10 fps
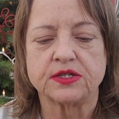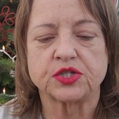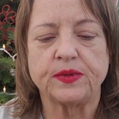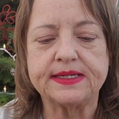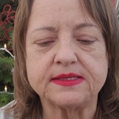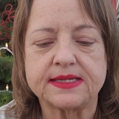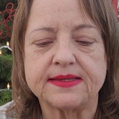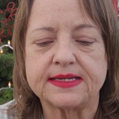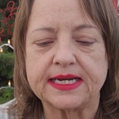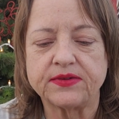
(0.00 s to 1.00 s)
So we can say
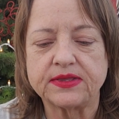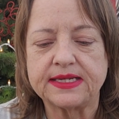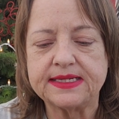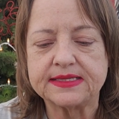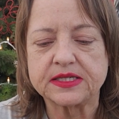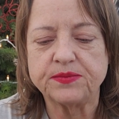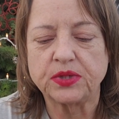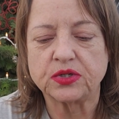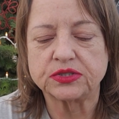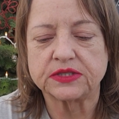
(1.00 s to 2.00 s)
that everything is
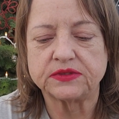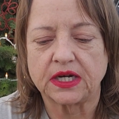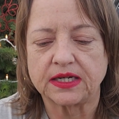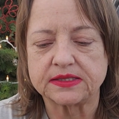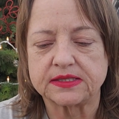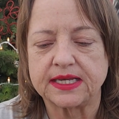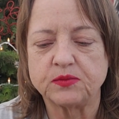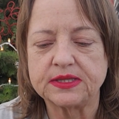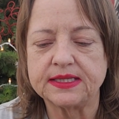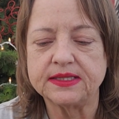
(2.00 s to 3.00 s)
composed of dots, and
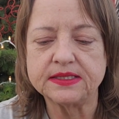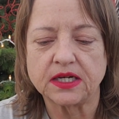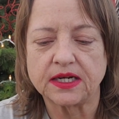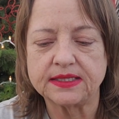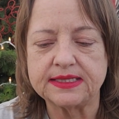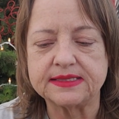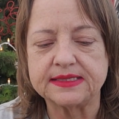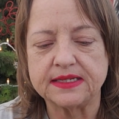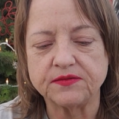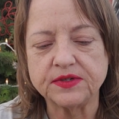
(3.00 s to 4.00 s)
within the dot is
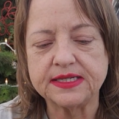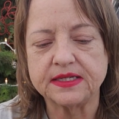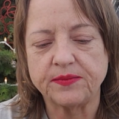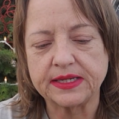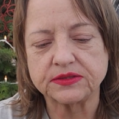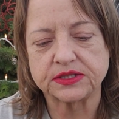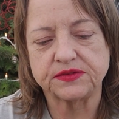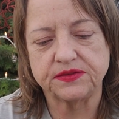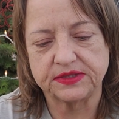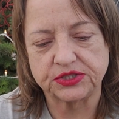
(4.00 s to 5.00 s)
an infinite amount of
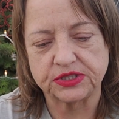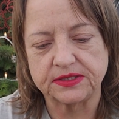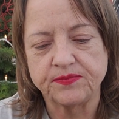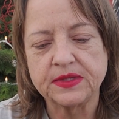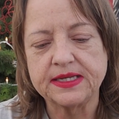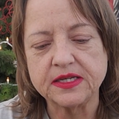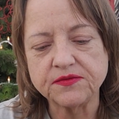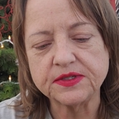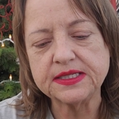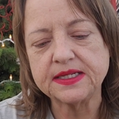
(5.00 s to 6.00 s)
division,
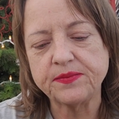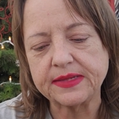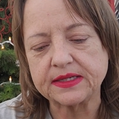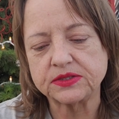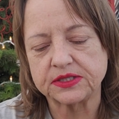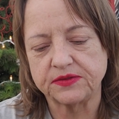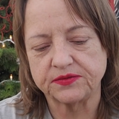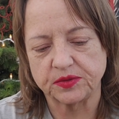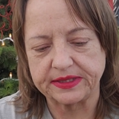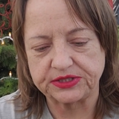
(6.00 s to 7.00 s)
infinite amount of
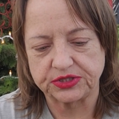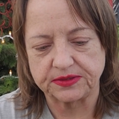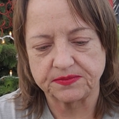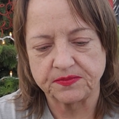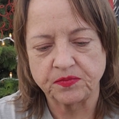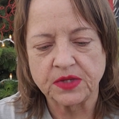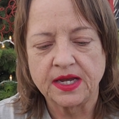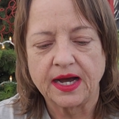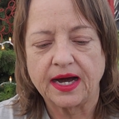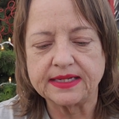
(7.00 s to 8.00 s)
information.
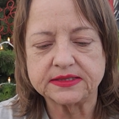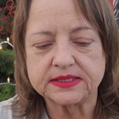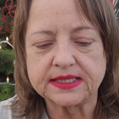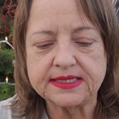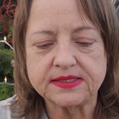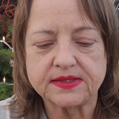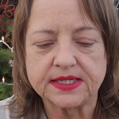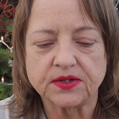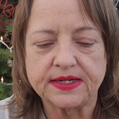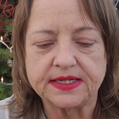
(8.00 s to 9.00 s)
Einstein's
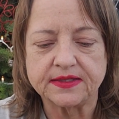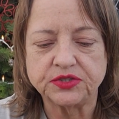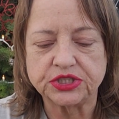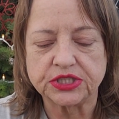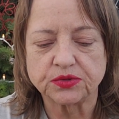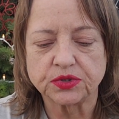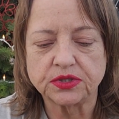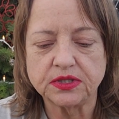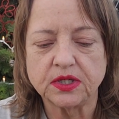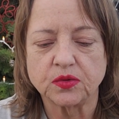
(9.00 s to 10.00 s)
theory of
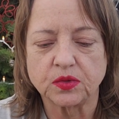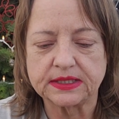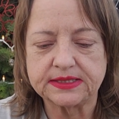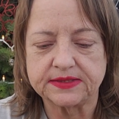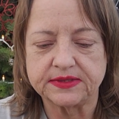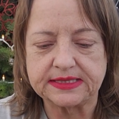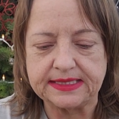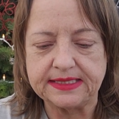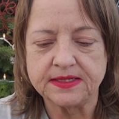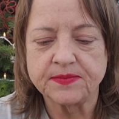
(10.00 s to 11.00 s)
general
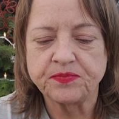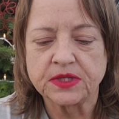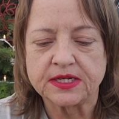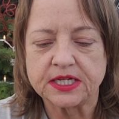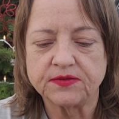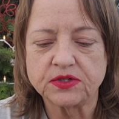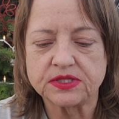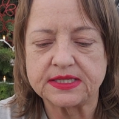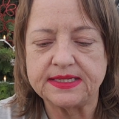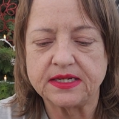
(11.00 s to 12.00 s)
relativity
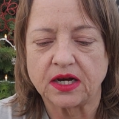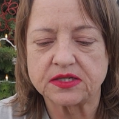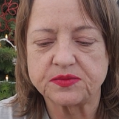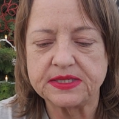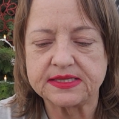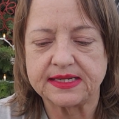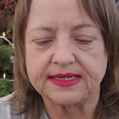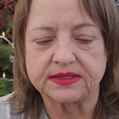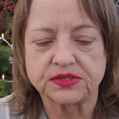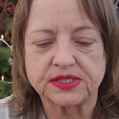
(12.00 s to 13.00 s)
covers the cosmic
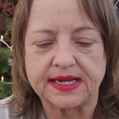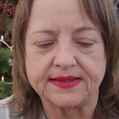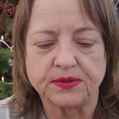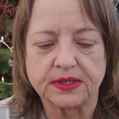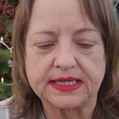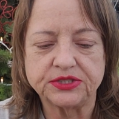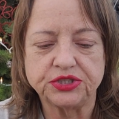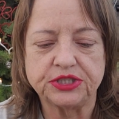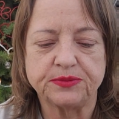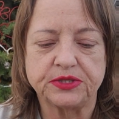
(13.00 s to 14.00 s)
scales and the
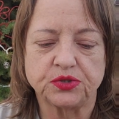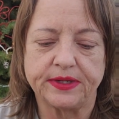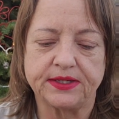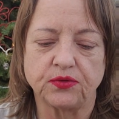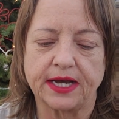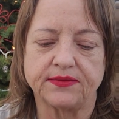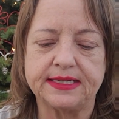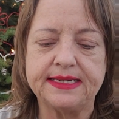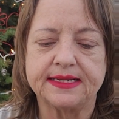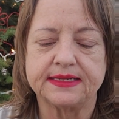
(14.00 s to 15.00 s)
relationship between
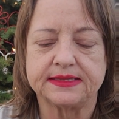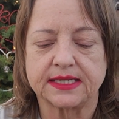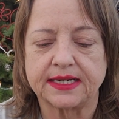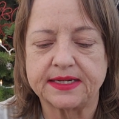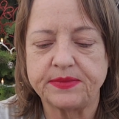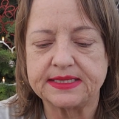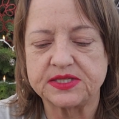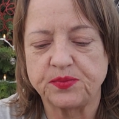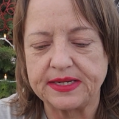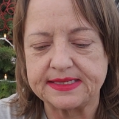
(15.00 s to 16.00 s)
gravity, time,
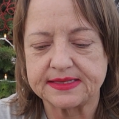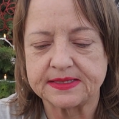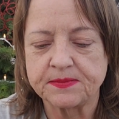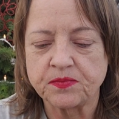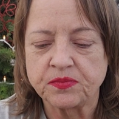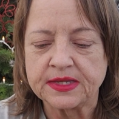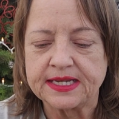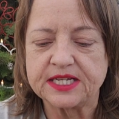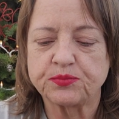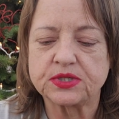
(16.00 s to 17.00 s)
and space.
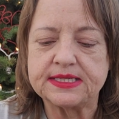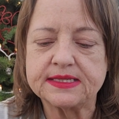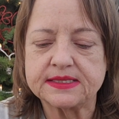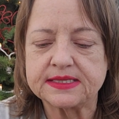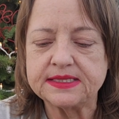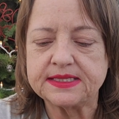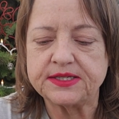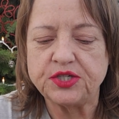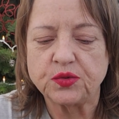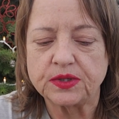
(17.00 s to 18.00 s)
It predicts
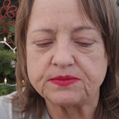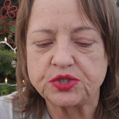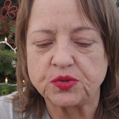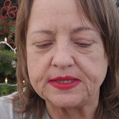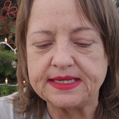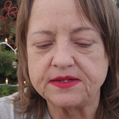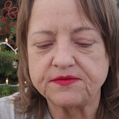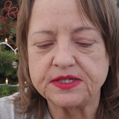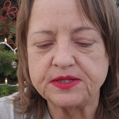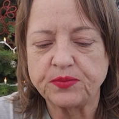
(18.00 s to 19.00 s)
continuum to an
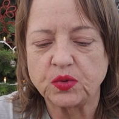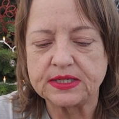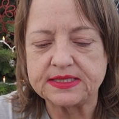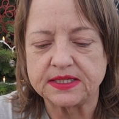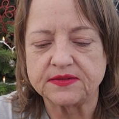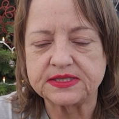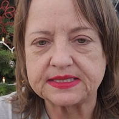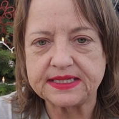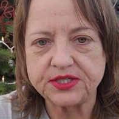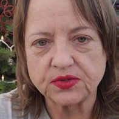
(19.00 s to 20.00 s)
infinite point of
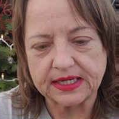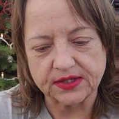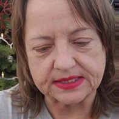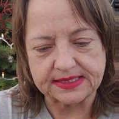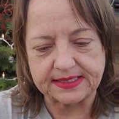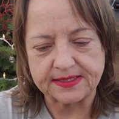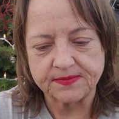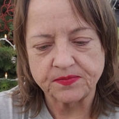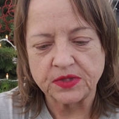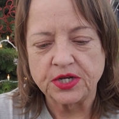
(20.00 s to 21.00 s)
singularity.
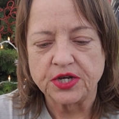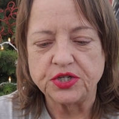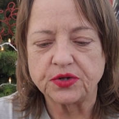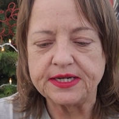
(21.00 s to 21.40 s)
You'll